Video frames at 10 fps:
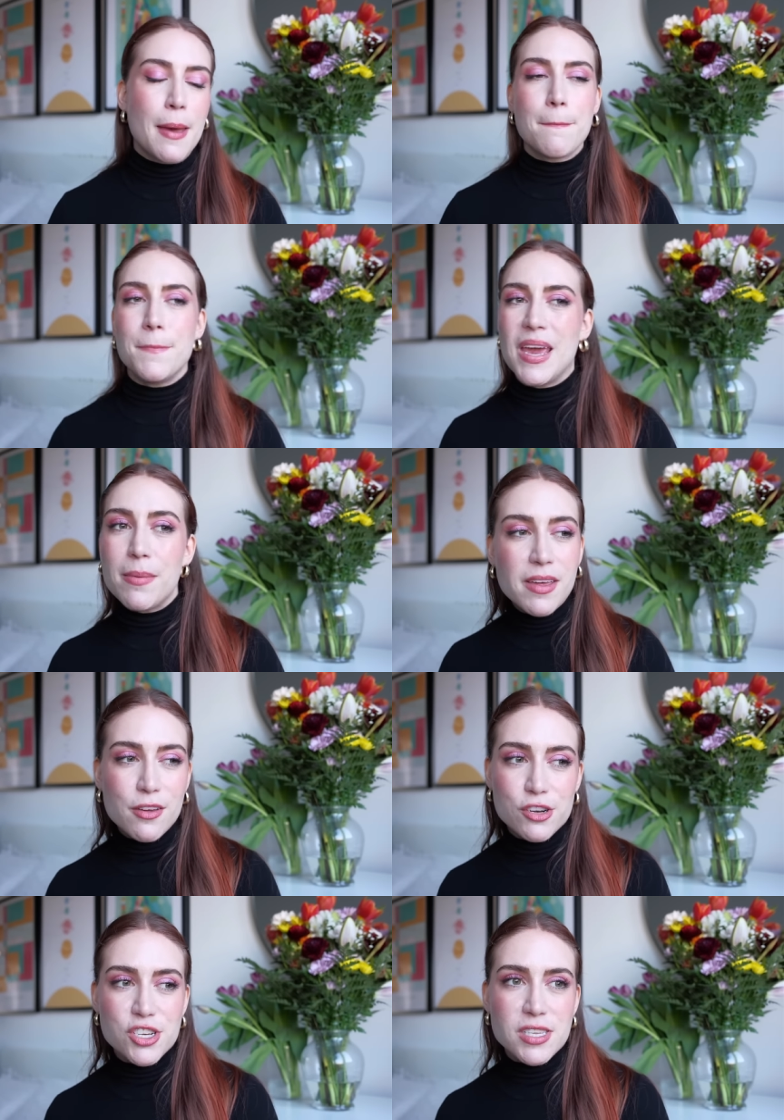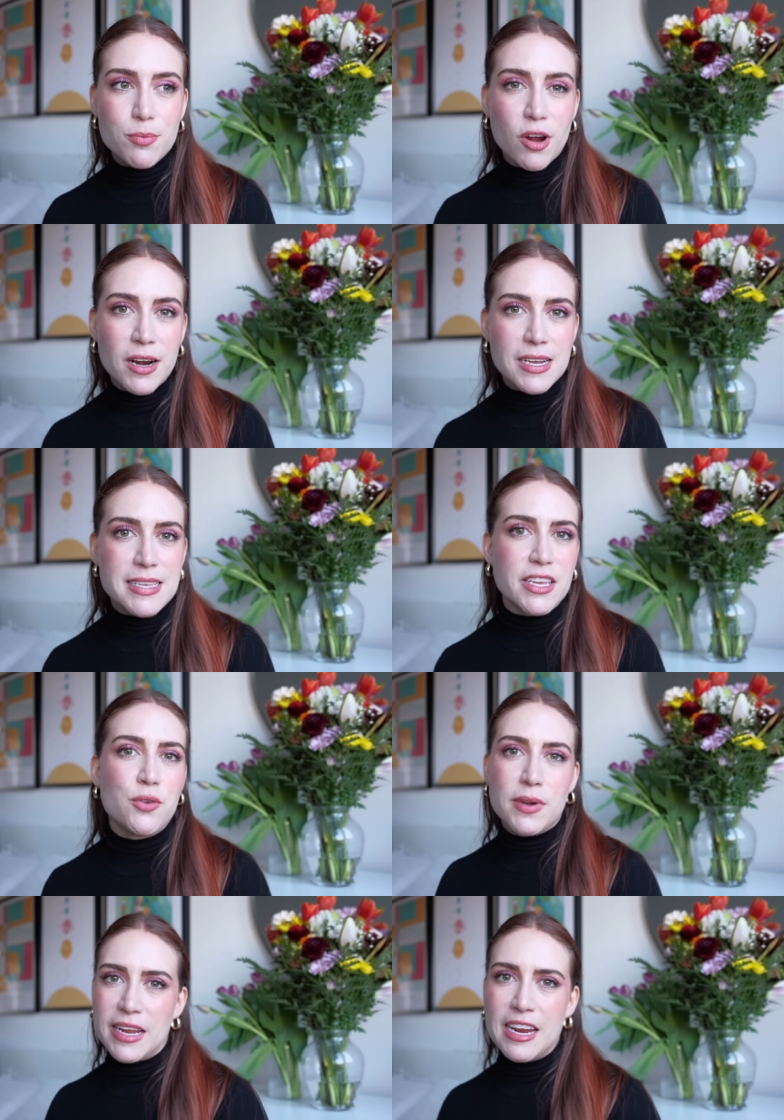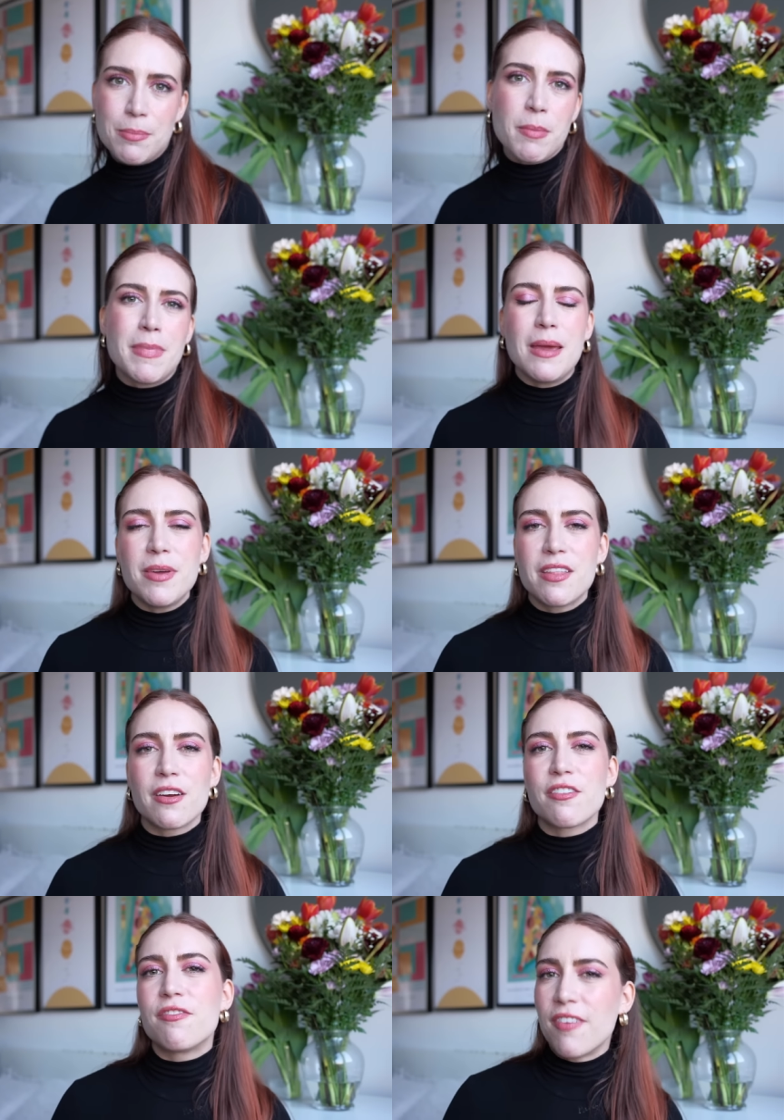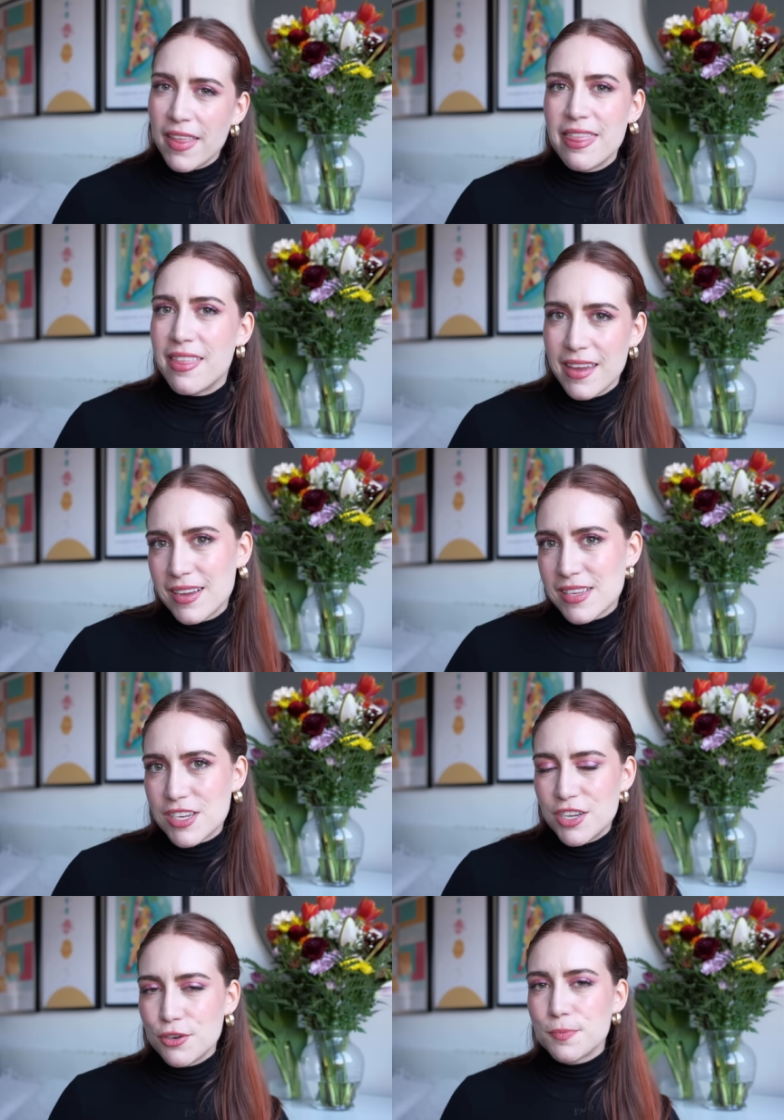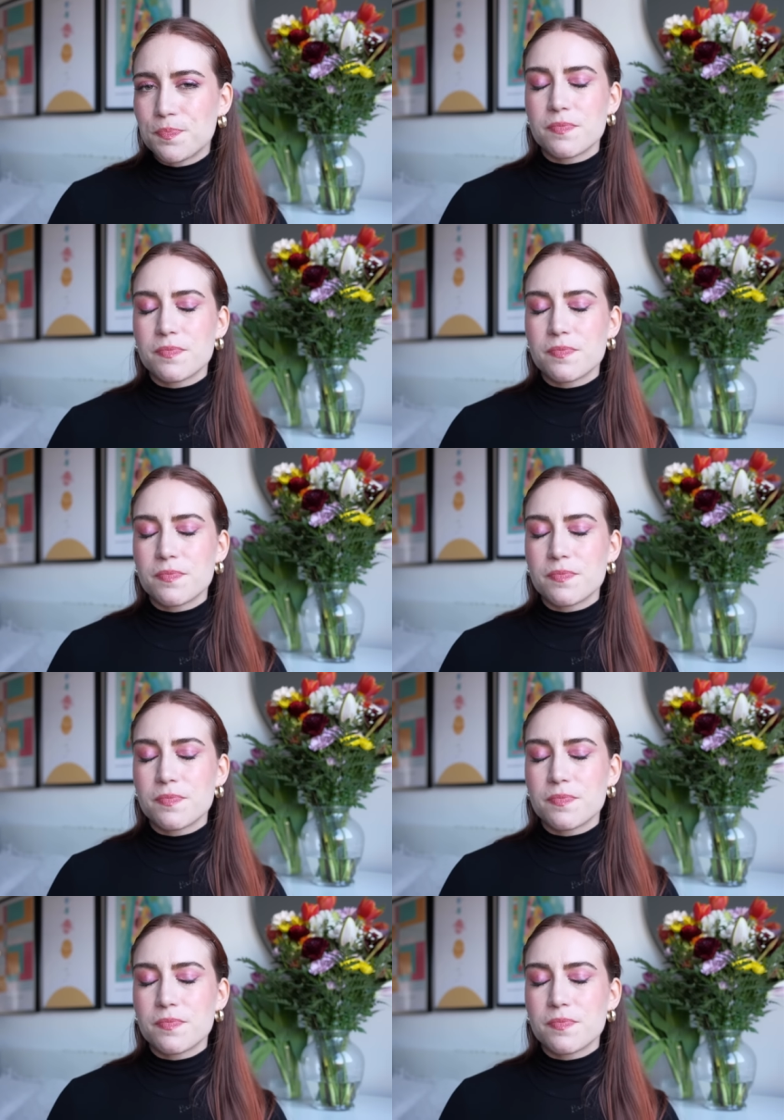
Maybe they're just the products that you need, but maybe they're fun things too.